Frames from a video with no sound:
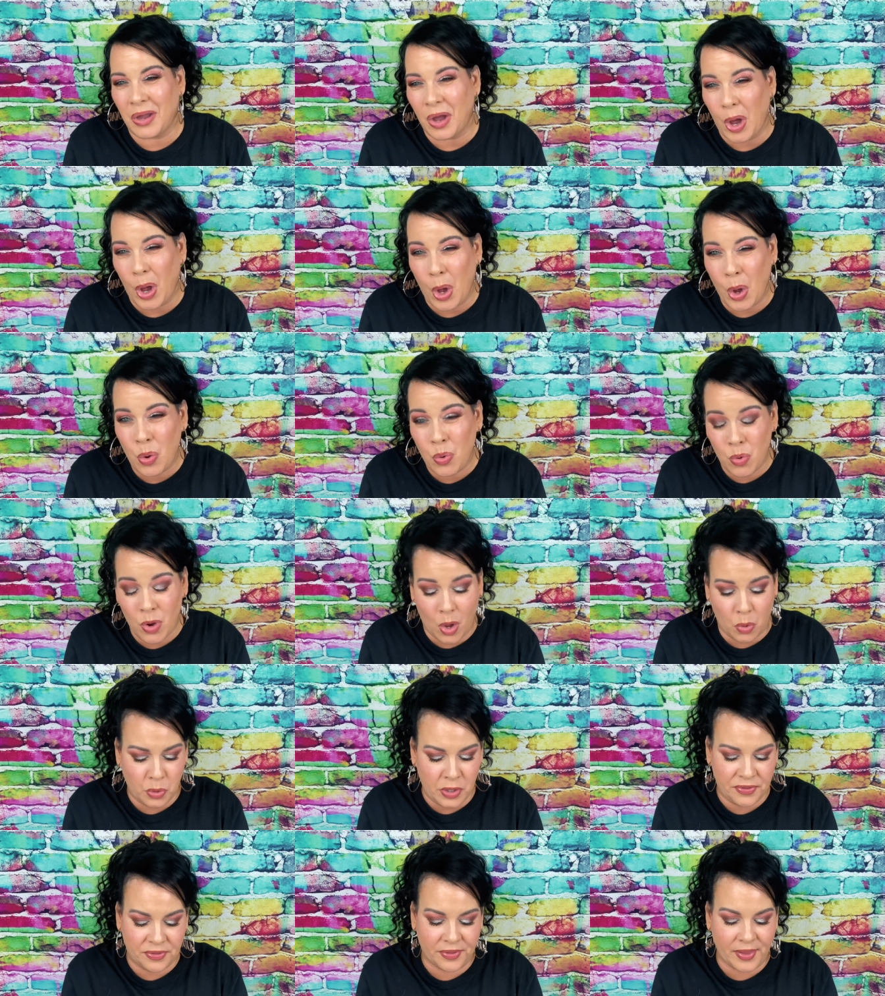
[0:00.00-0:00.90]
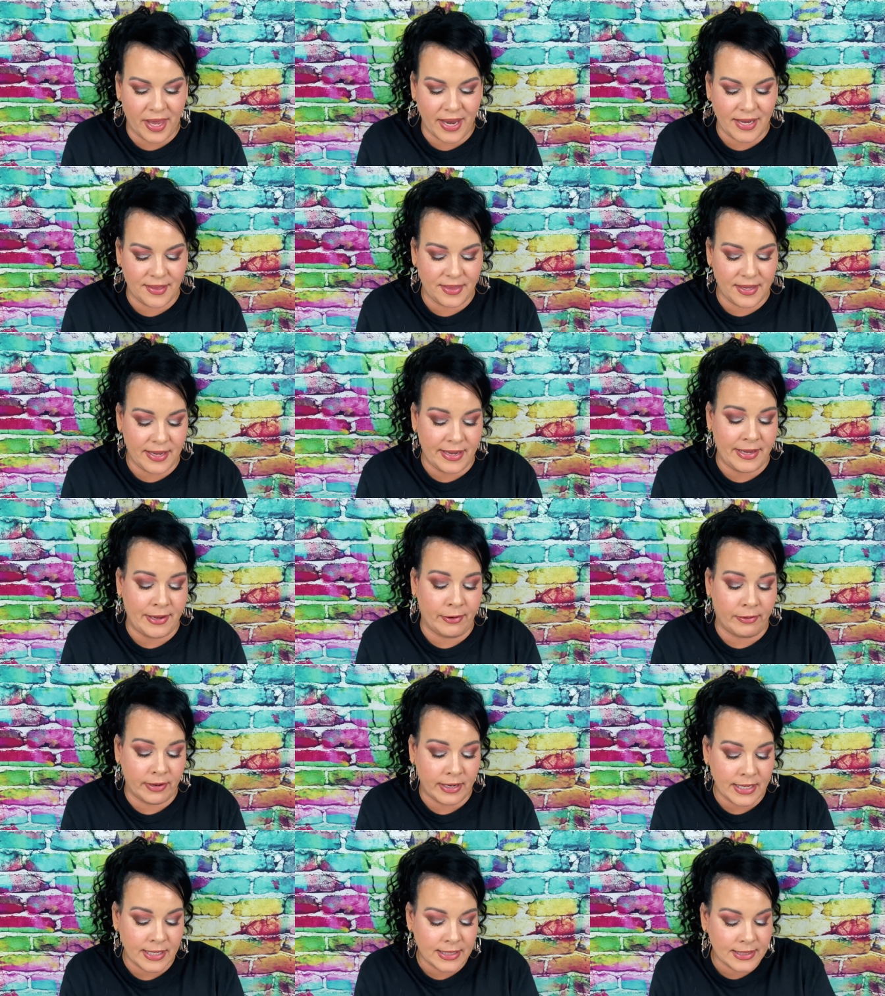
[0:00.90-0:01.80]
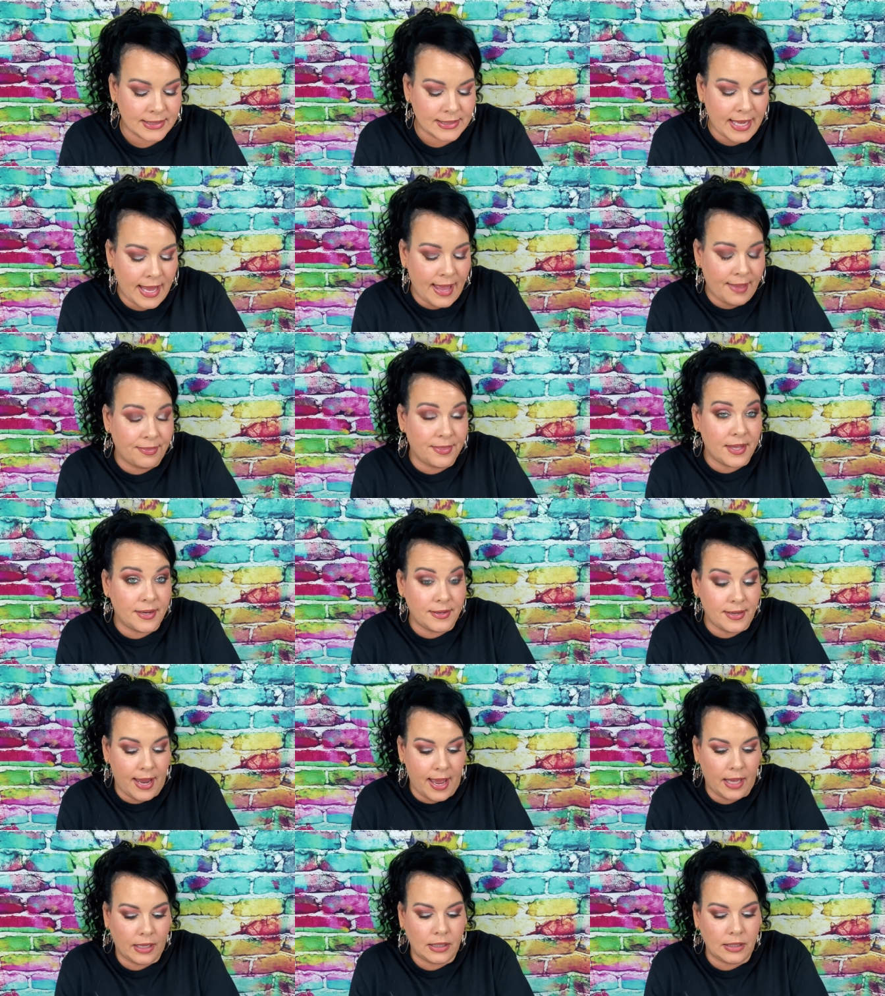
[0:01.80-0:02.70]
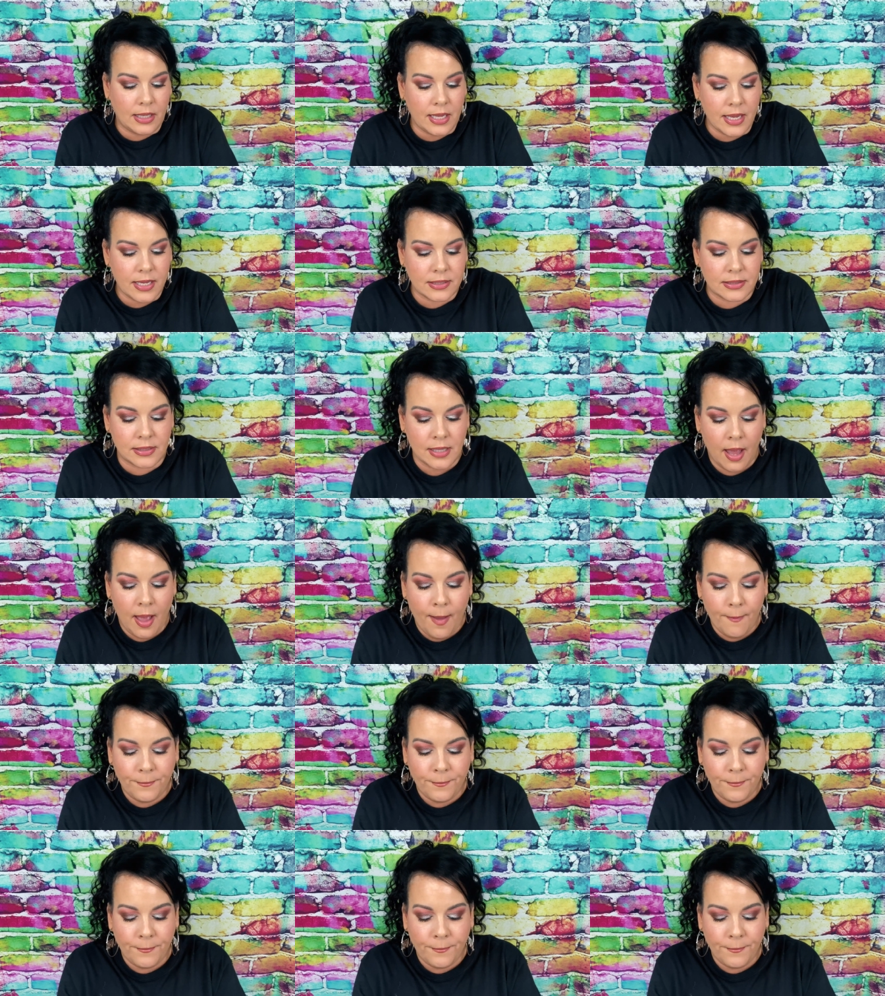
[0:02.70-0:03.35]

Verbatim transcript: go with like the earrings and the necklace,